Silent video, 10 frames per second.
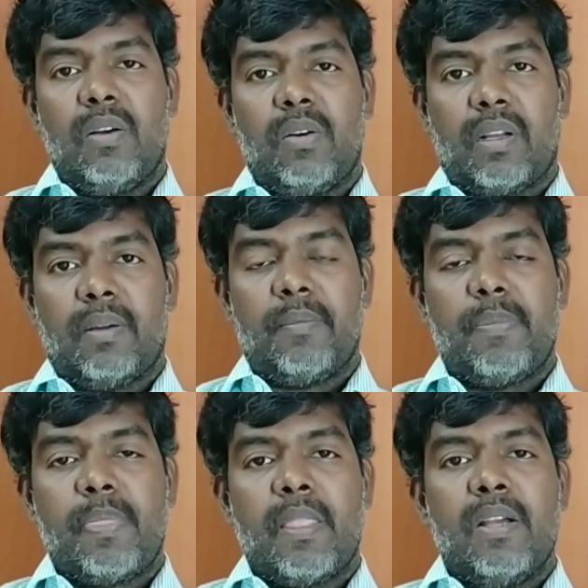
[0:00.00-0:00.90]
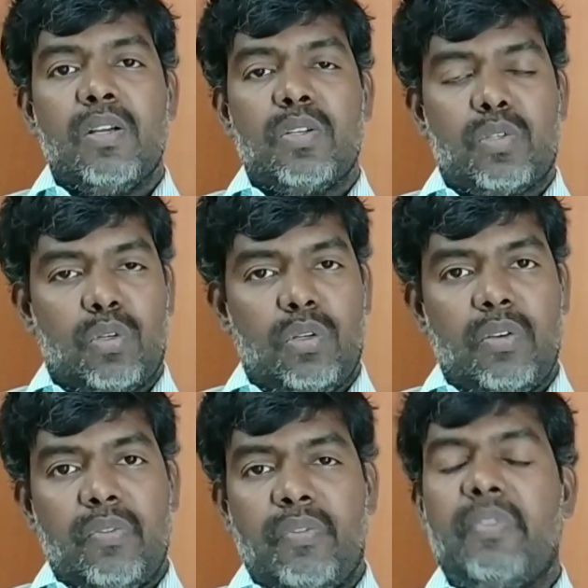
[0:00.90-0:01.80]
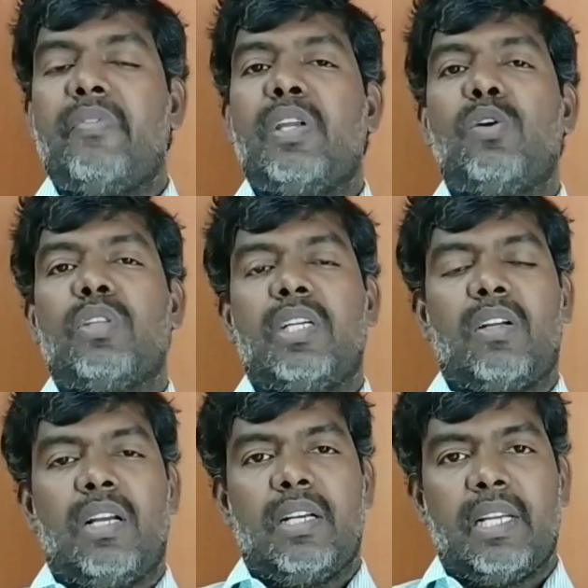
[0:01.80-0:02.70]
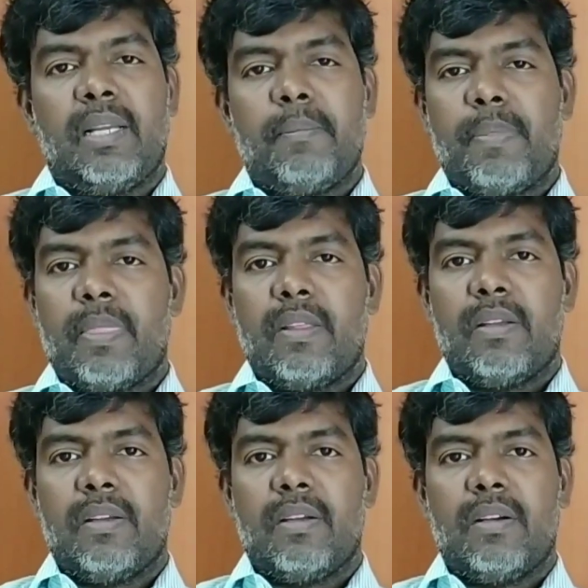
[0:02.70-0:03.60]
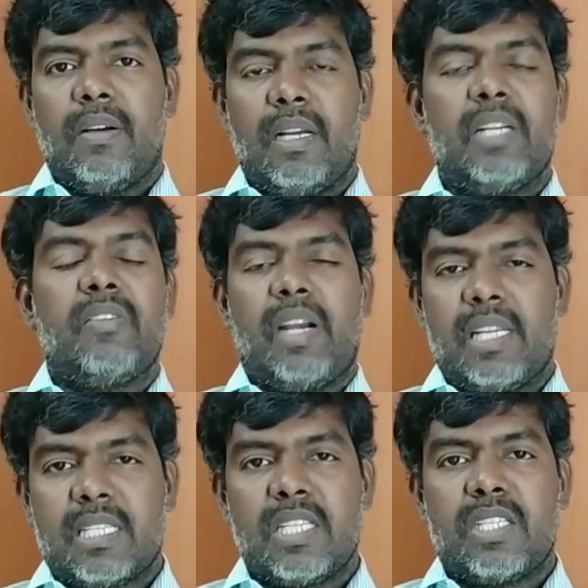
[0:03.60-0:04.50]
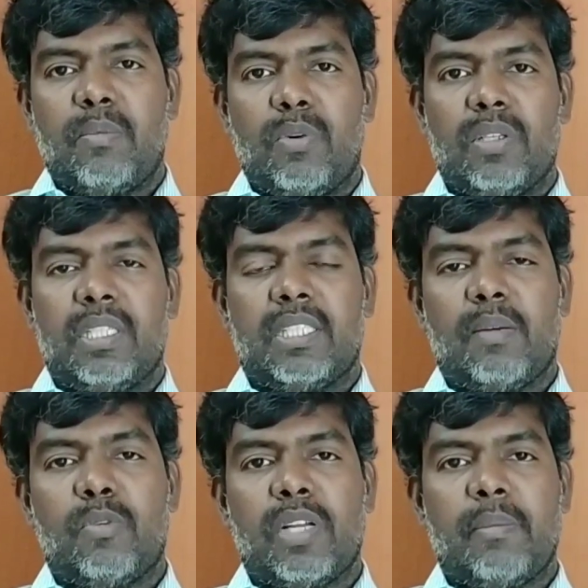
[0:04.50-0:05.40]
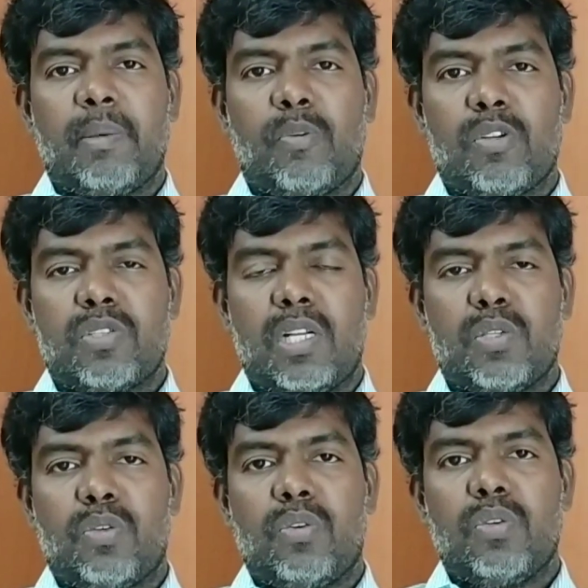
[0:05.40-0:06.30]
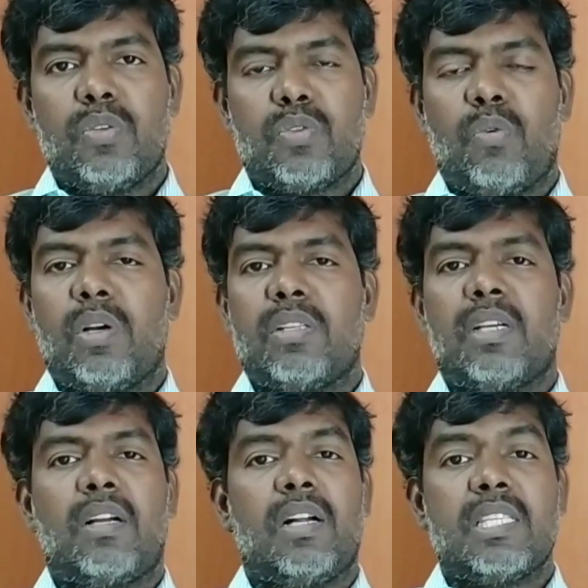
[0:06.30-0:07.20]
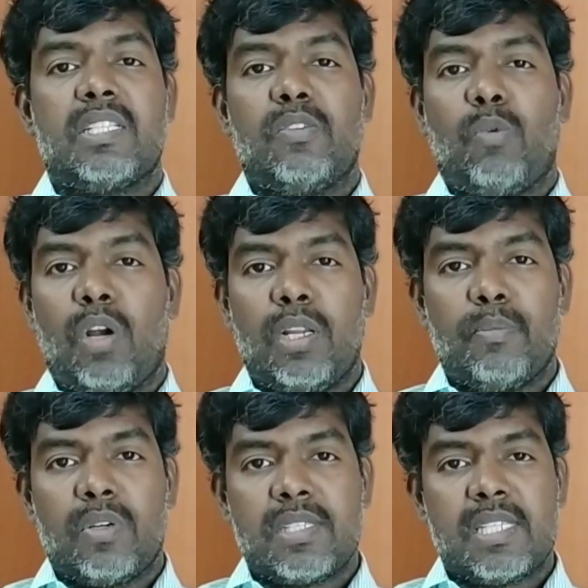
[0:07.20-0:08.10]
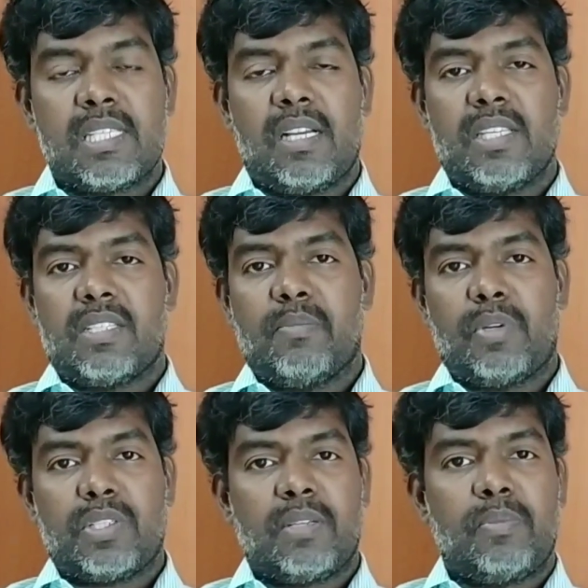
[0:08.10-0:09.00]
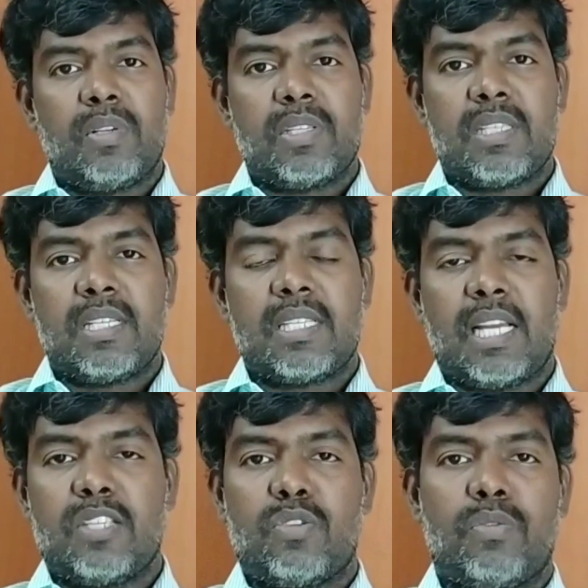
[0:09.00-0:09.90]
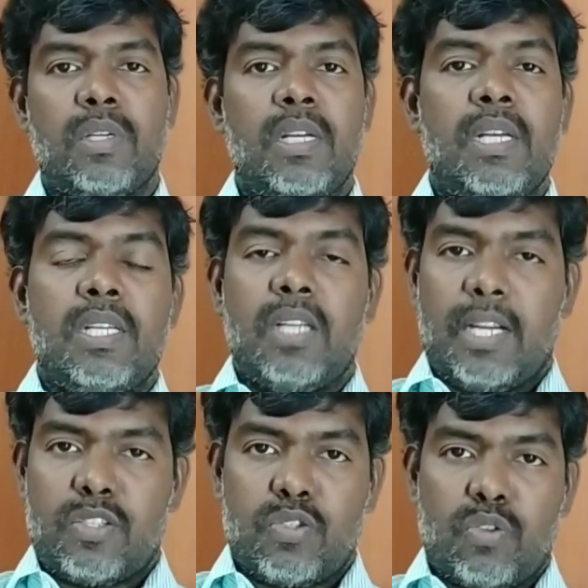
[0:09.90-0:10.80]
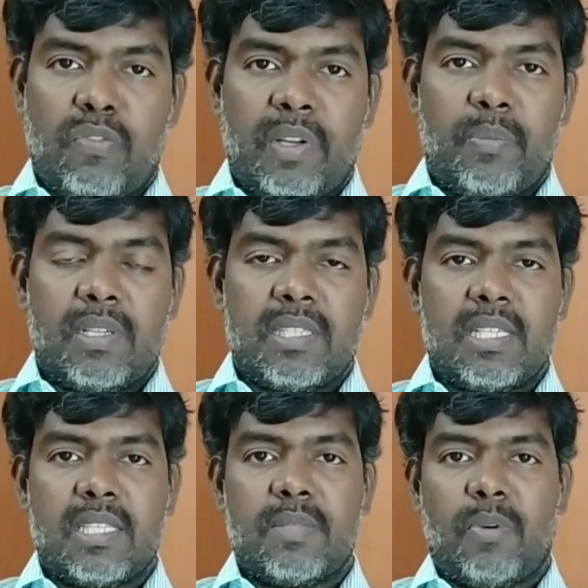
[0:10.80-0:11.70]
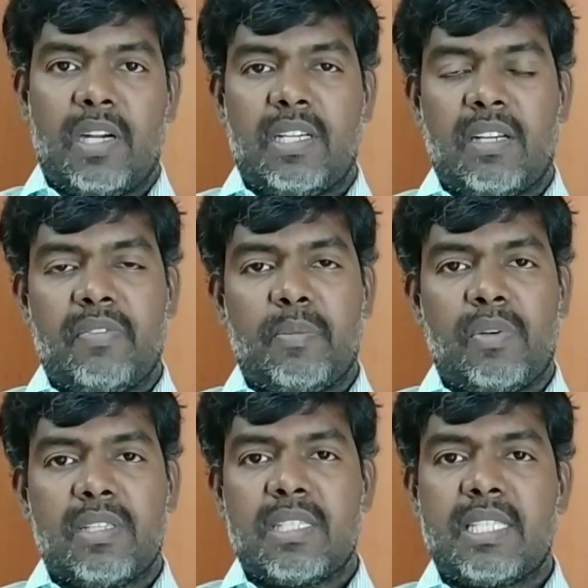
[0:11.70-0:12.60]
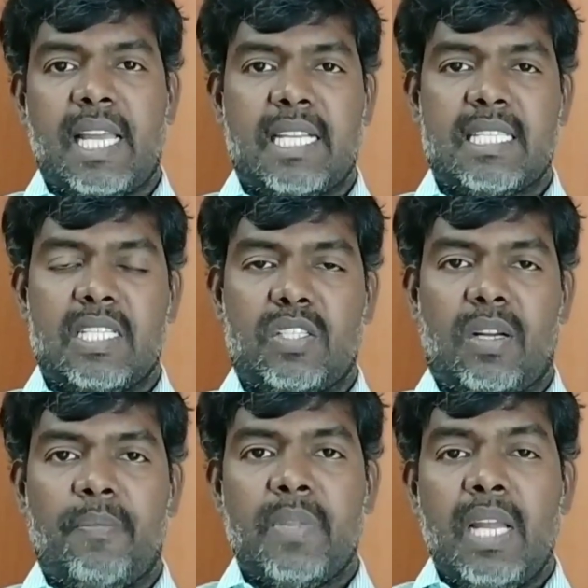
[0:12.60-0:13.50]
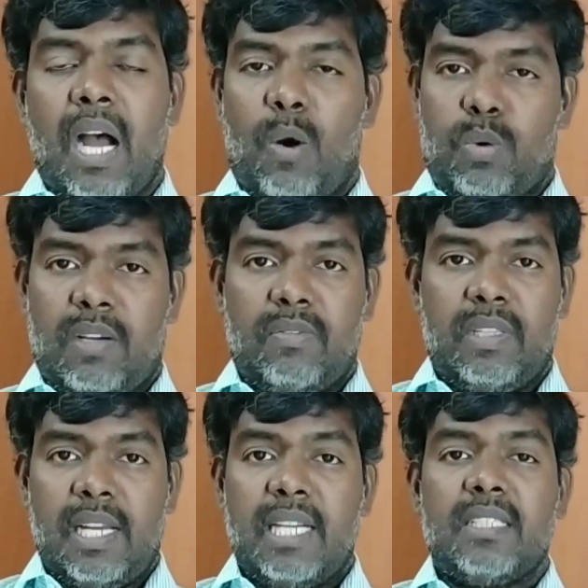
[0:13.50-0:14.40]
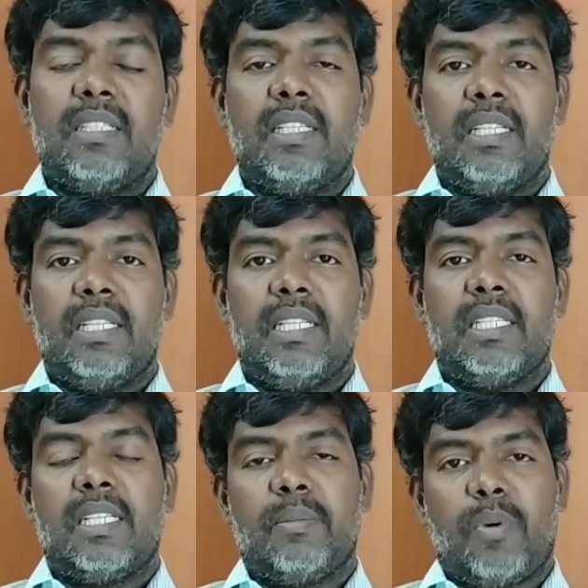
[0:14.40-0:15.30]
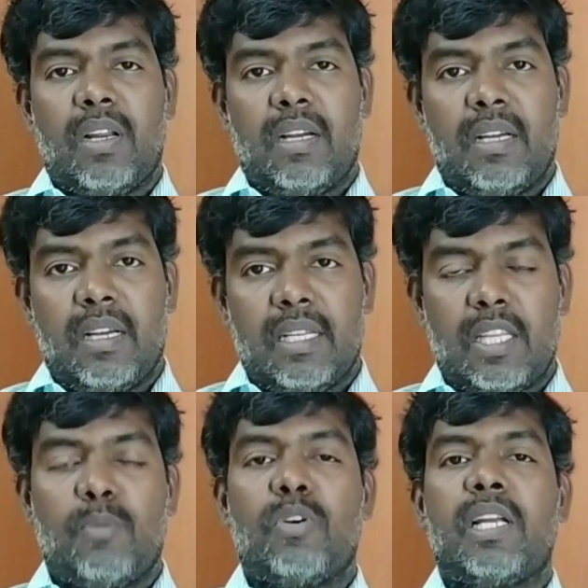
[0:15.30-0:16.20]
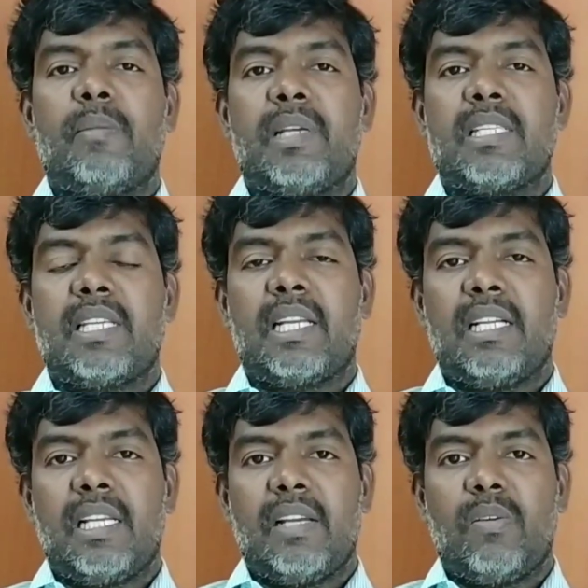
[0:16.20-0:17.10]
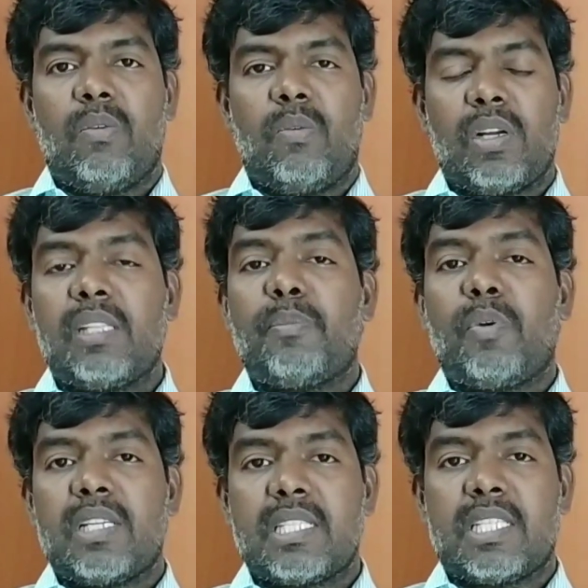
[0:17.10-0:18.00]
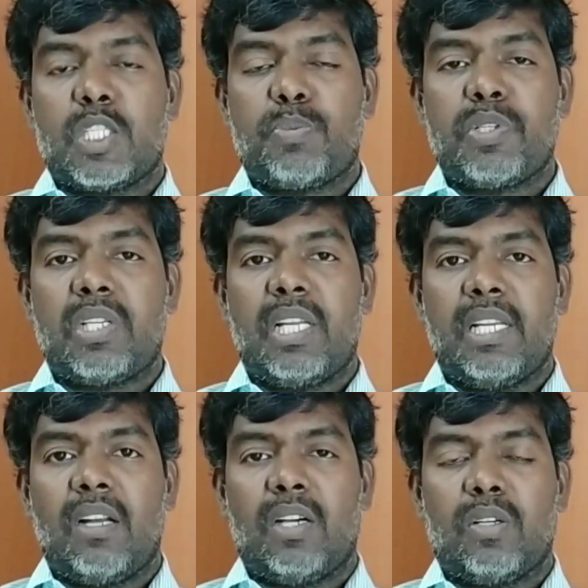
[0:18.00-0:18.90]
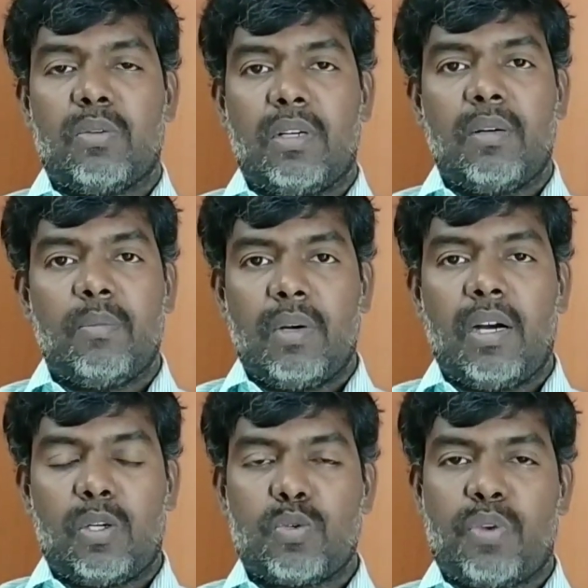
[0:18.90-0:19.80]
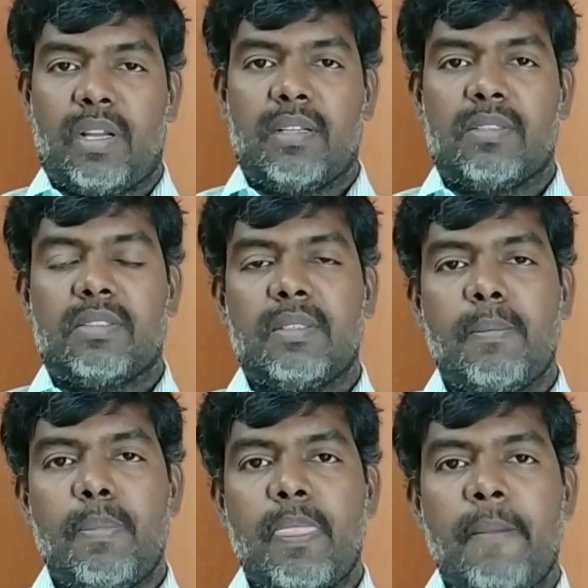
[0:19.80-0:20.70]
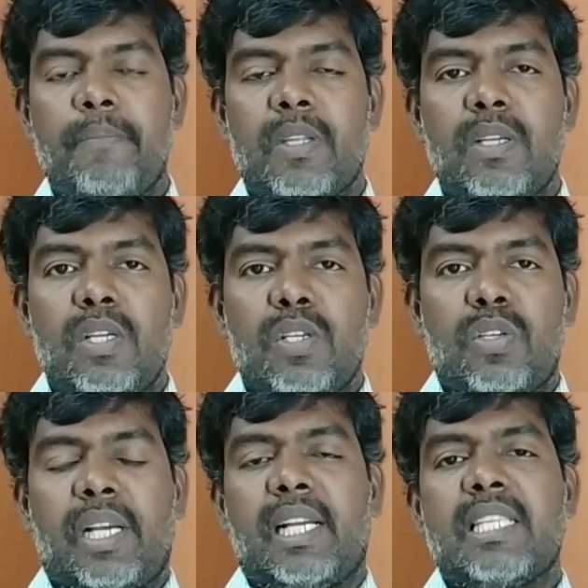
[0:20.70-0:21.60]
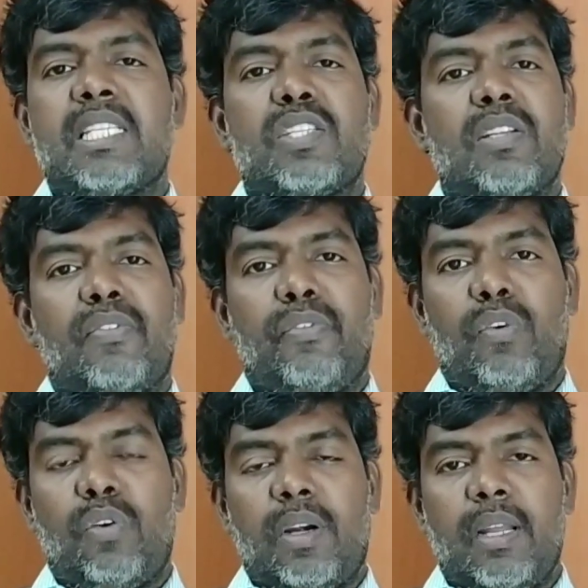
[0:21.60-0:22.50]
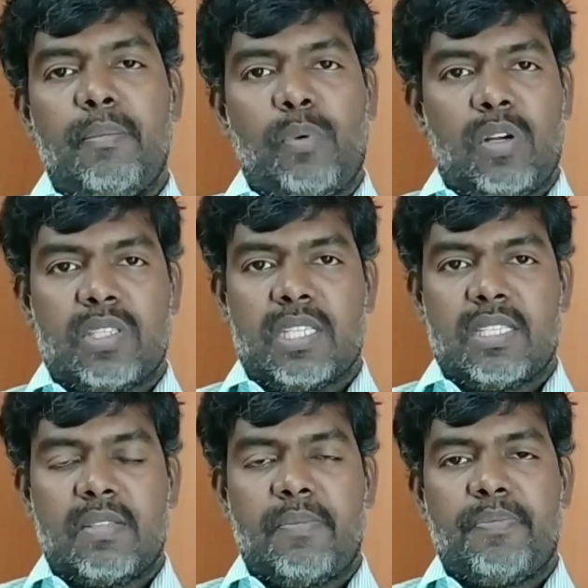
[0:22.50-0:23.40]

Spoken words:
Okay. So we know that already we are discussing about the thermodynamic process also. So what are the constant volume process, constant pressure process, isentropic process, polytropic process, etc. Out of that, in that thermodynamic cycle, what are the processes, especially in Otto cycles? So it consists of four processes.